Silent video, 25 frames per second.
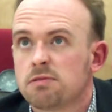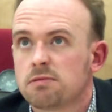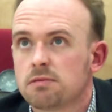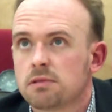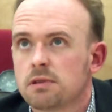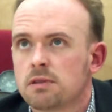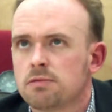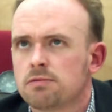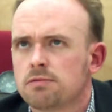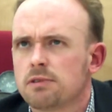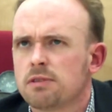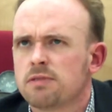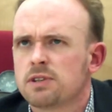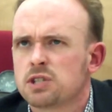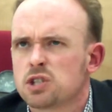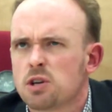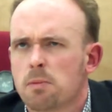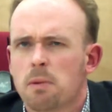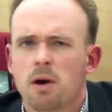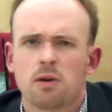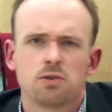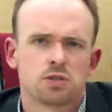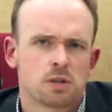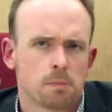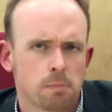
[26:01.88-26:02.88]
if, if, I
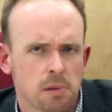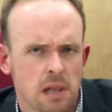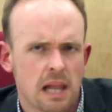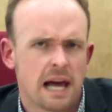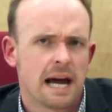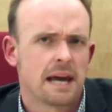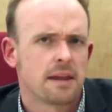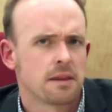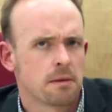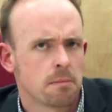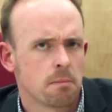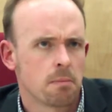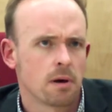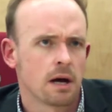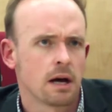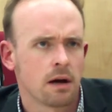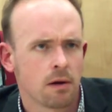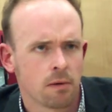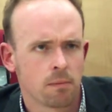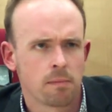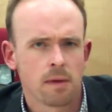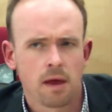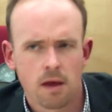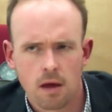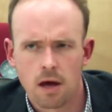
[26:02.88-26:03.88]
somehow supply them, but
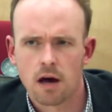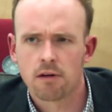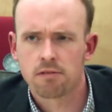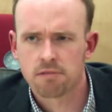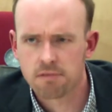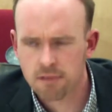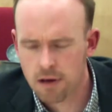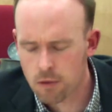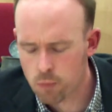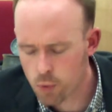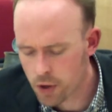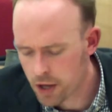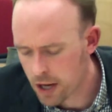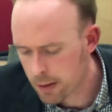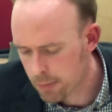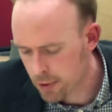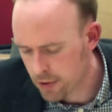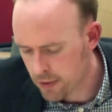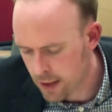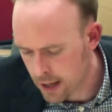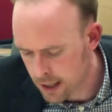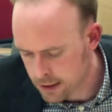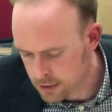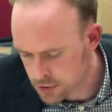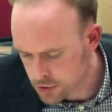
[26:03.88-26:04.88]
I'll, I'll, I'll, worry
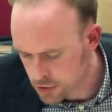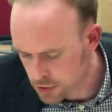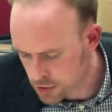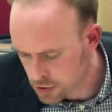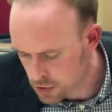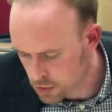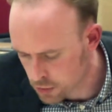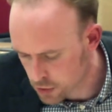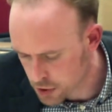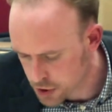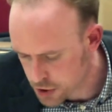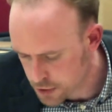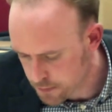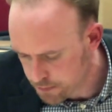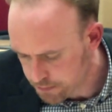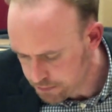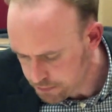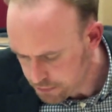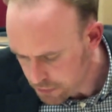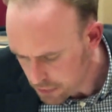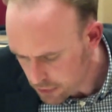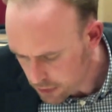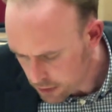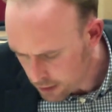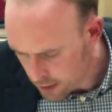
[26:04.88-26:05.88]
about that in due course.
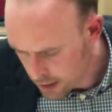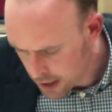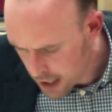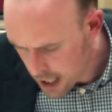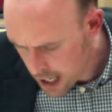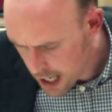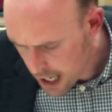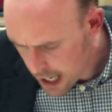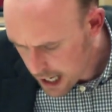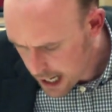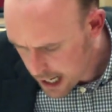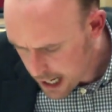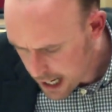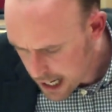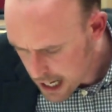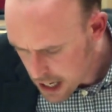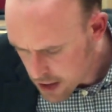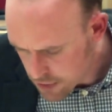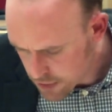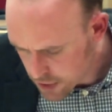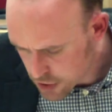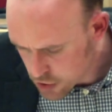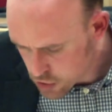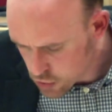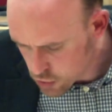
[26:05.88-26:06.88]
Uh,
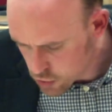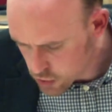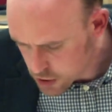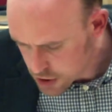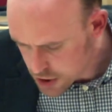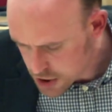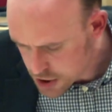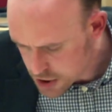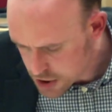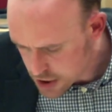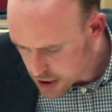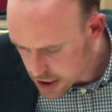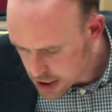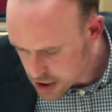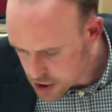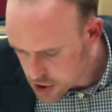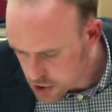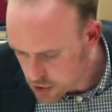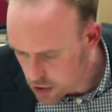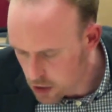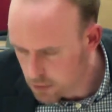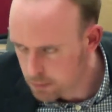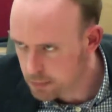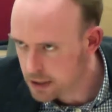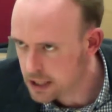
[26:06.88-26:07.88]
the course,
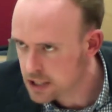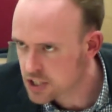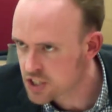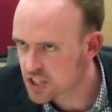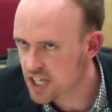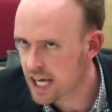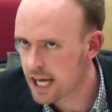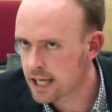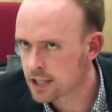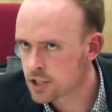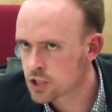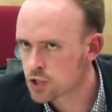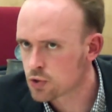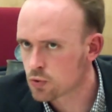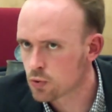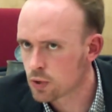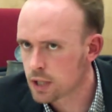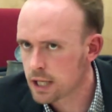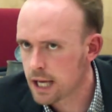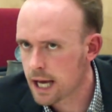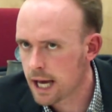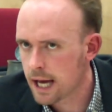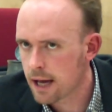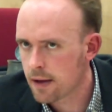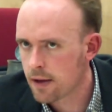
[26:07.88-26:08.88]
it's not been set in
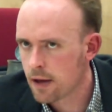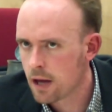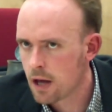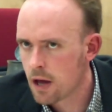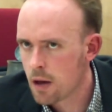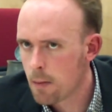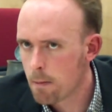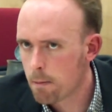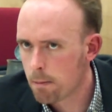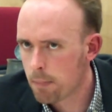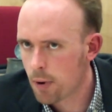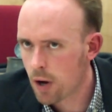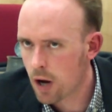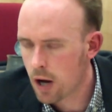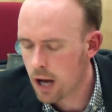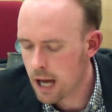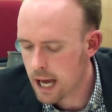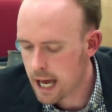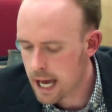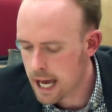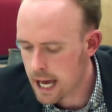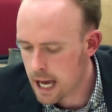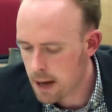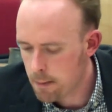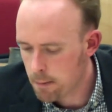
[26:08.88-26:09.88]
stone yet,
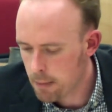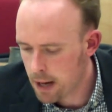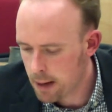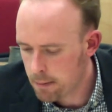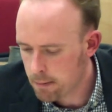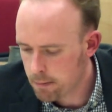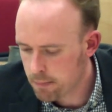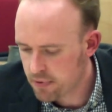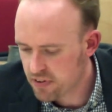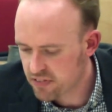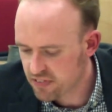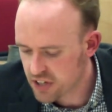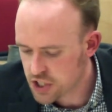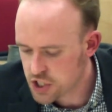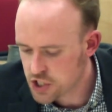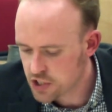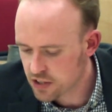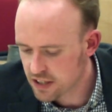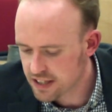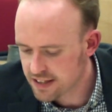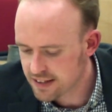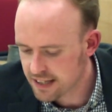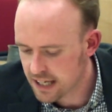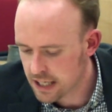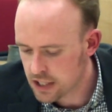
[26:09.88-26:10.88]
but uh, my
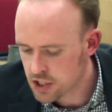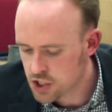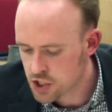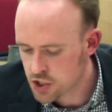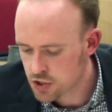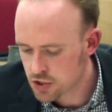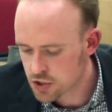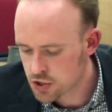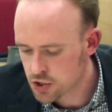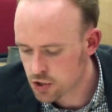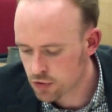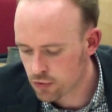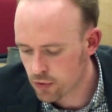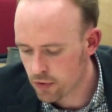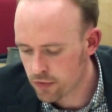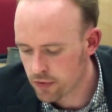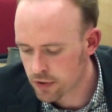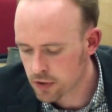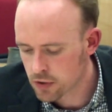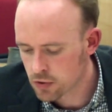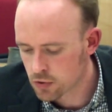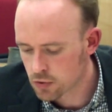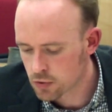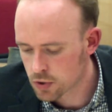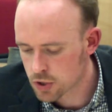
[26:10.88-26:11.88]
provisional intention is to
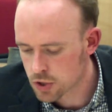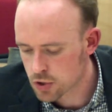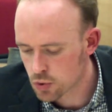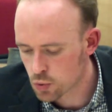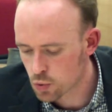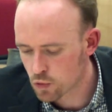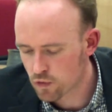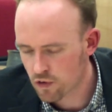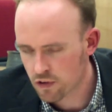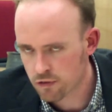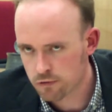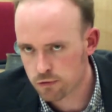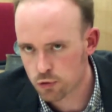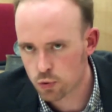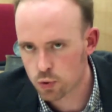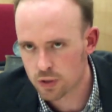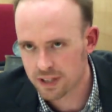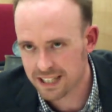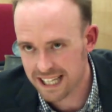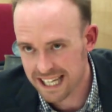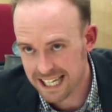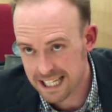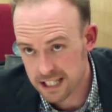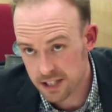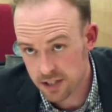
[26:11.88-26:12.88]
run the course over
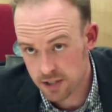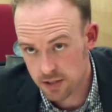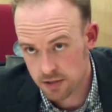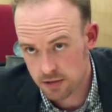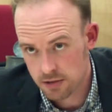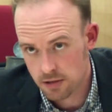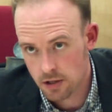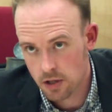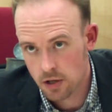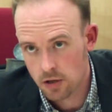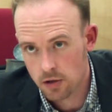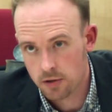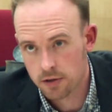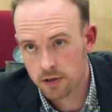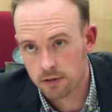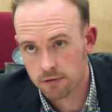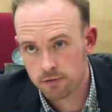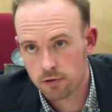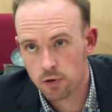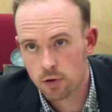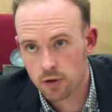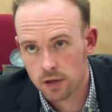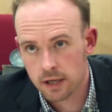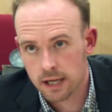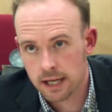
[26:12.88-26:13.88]
four days on a
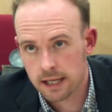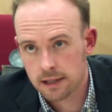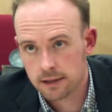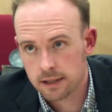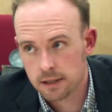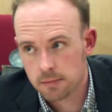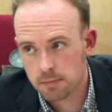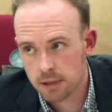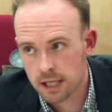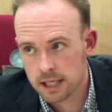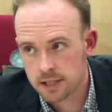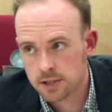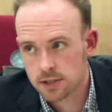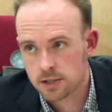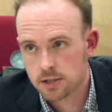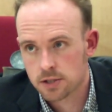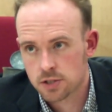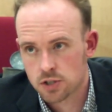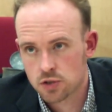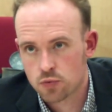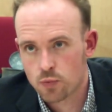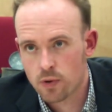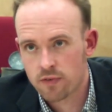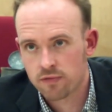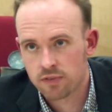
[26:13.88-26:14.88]
fortnightly
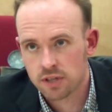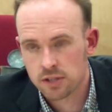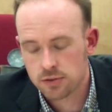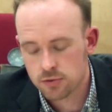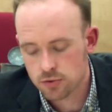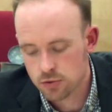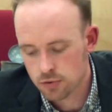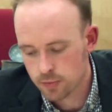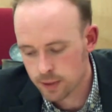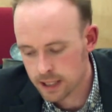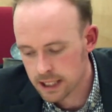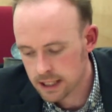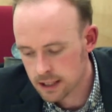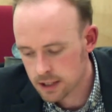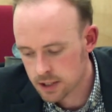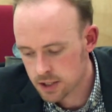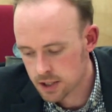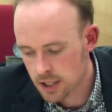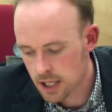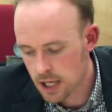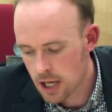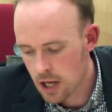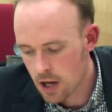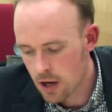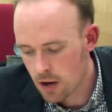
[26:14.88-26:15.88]
basis, so every two
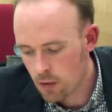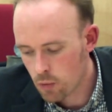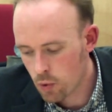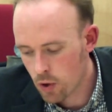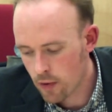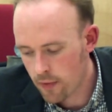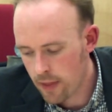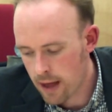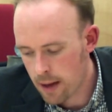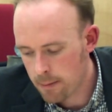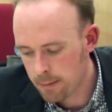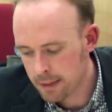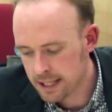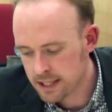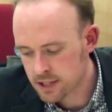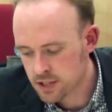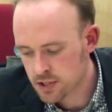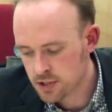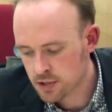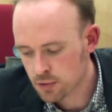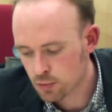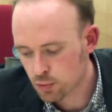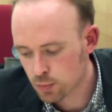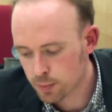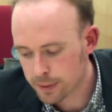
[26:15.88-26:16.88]
weeks. What that
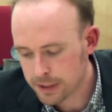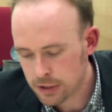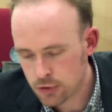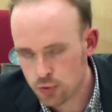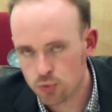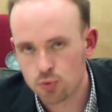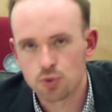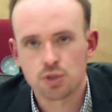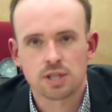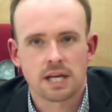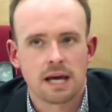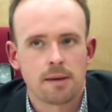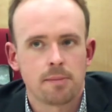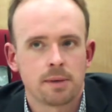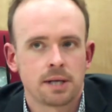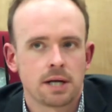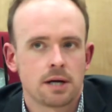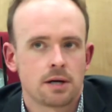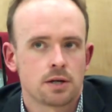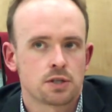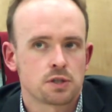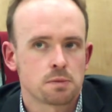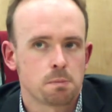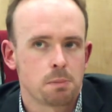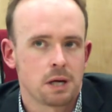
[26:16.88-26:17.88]
means is there will be two
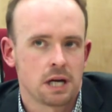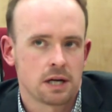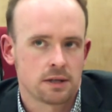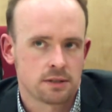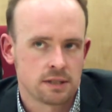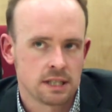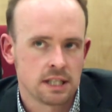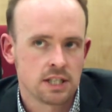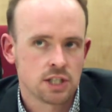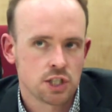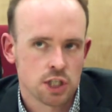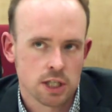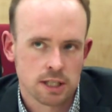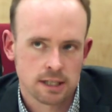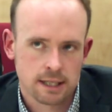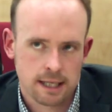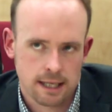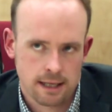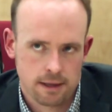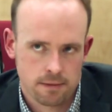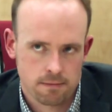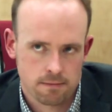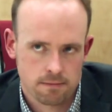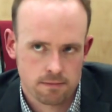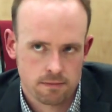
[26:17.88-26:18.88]
seminars per teaching
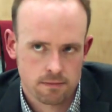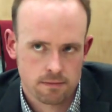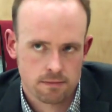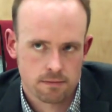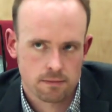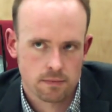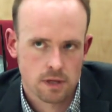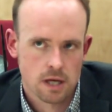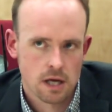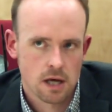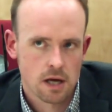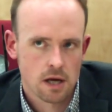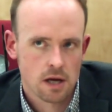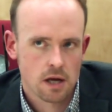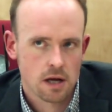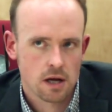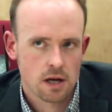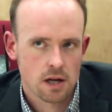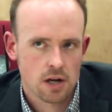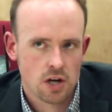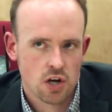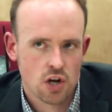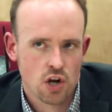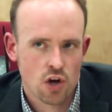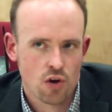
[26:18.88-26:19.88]
day.
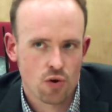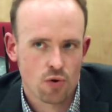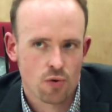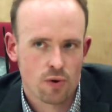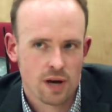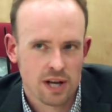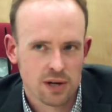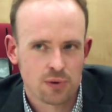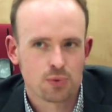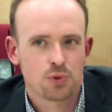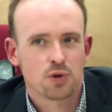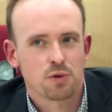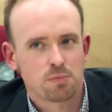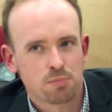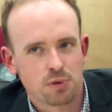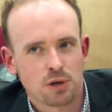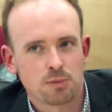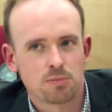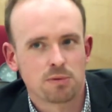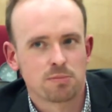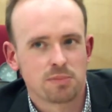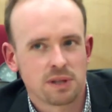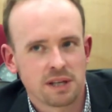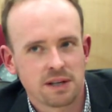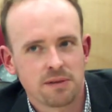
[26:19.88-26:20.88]
Now, I know you
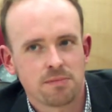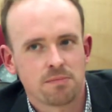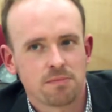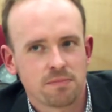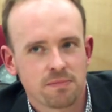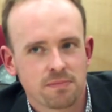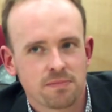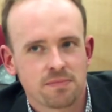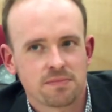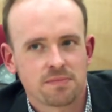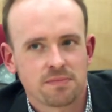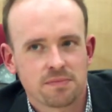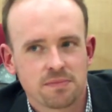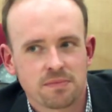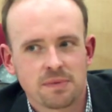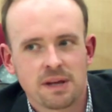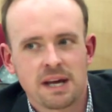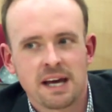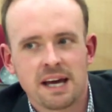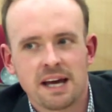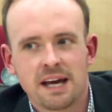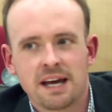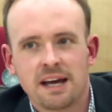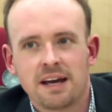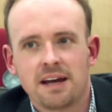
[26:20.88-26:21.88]
probably
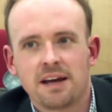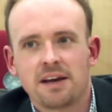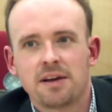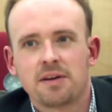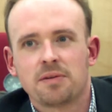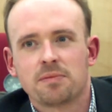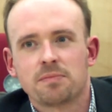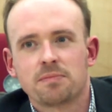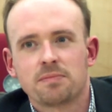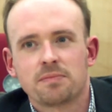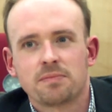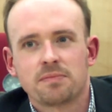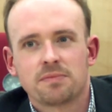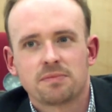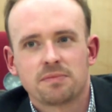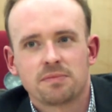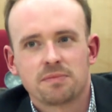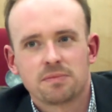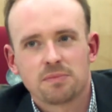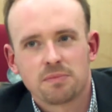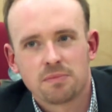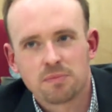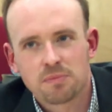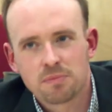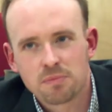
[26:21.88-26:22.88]
uh,
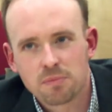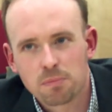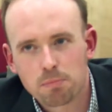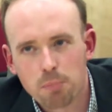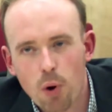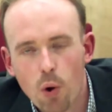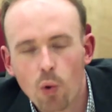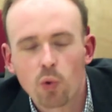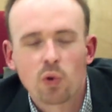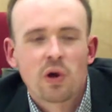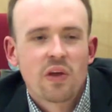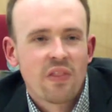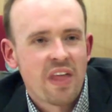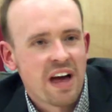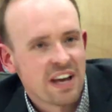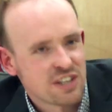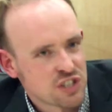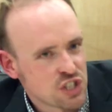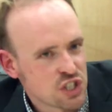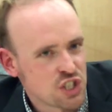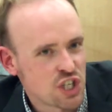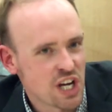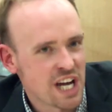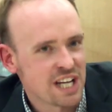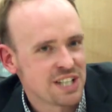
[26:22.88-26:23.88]
balk at
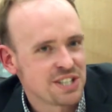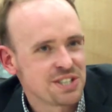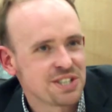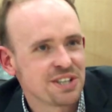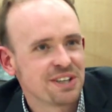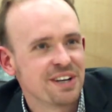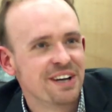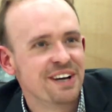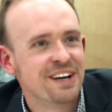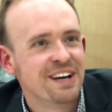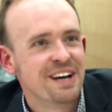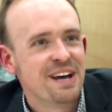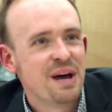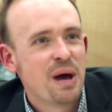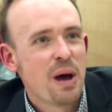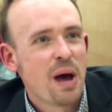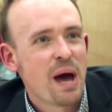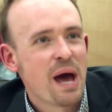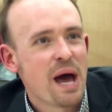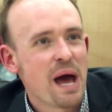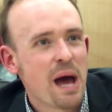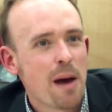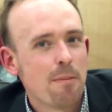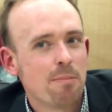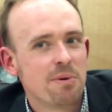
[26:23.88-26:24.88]
that suggestion,
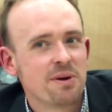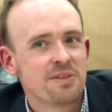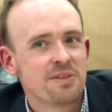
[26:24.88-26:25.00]
uh,